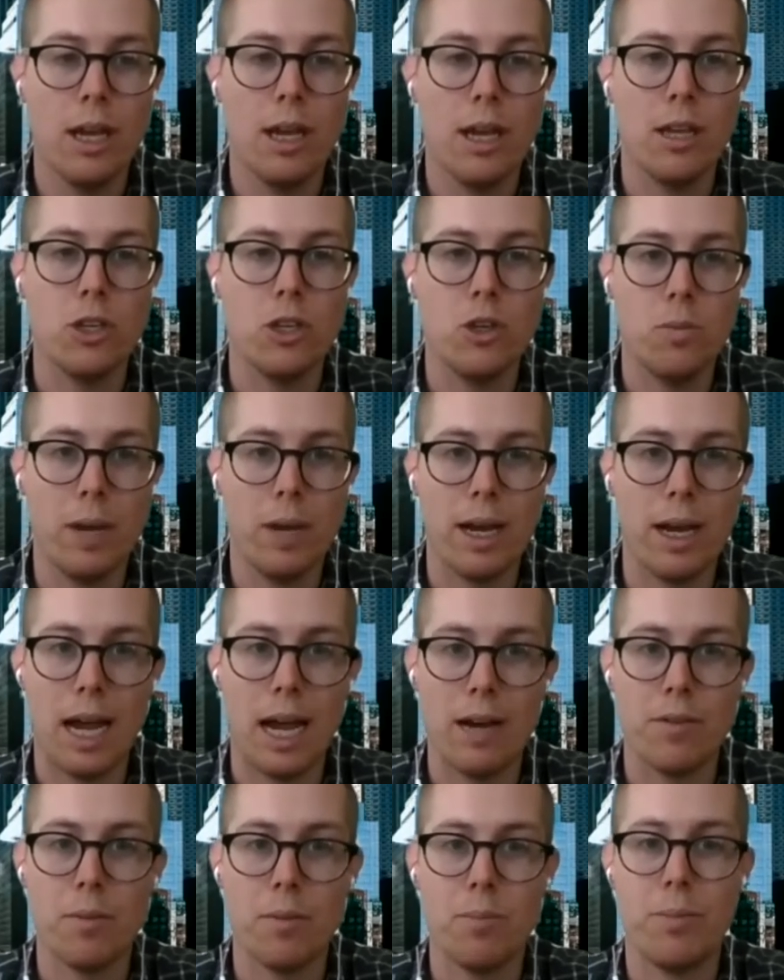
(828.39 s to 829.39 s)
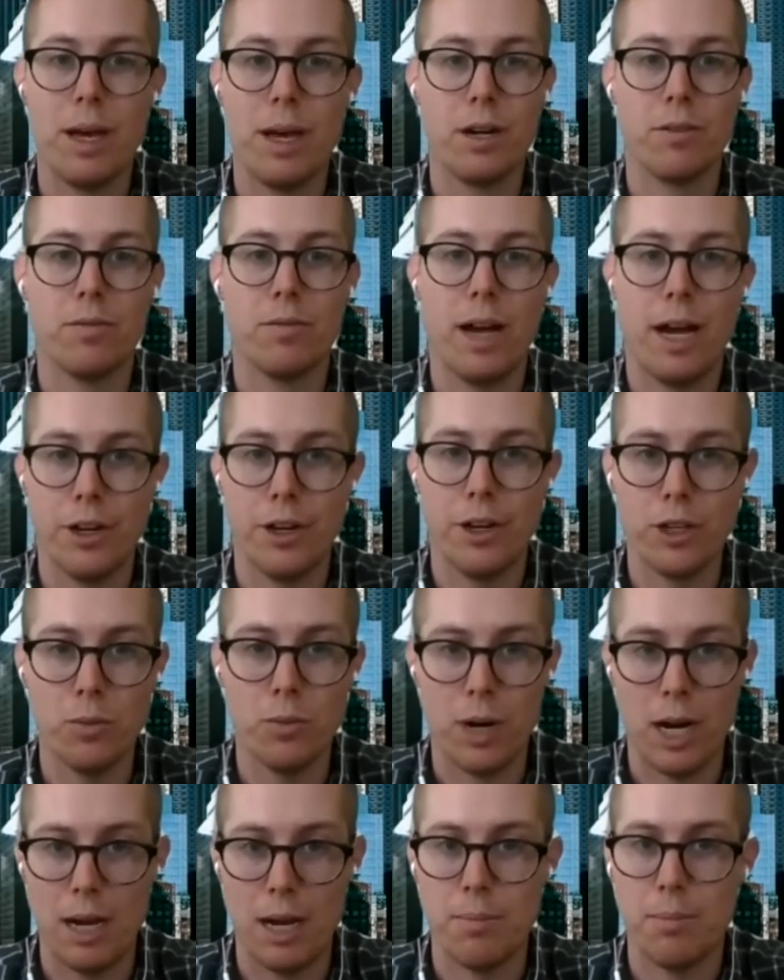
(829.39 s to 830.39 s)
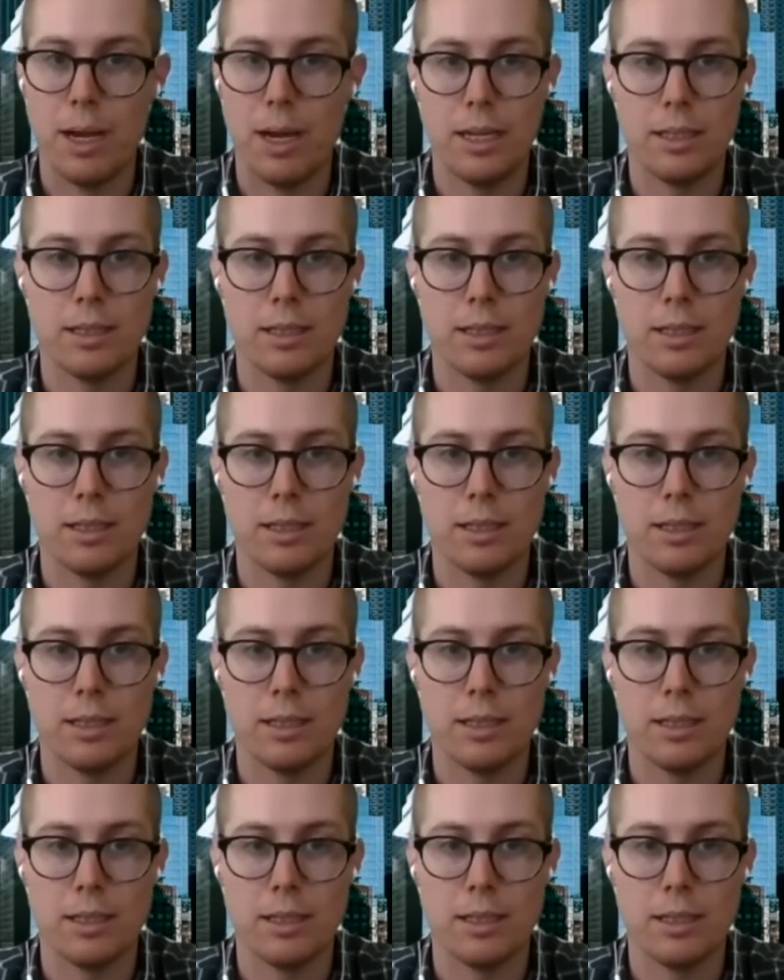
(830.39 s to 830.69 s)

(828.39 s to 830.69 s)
you might have a better value prop as